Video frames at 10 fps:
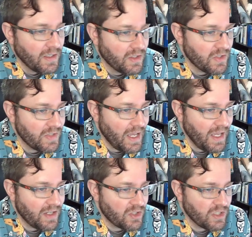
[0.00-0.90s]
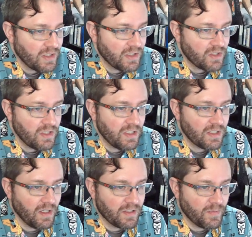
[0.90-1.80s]
Just had chili and cheese
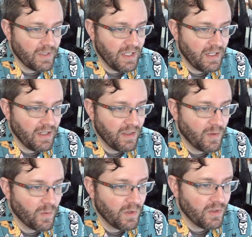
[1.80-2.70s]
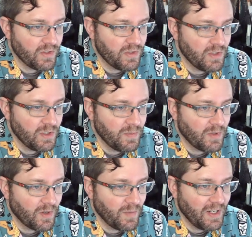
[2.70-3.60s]
on spaghetti. The world is doomed,
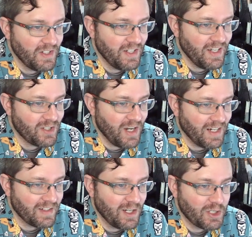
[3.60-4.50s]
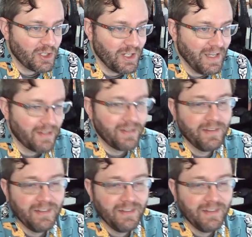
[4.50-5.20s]
or my GI tract. Not sure yet.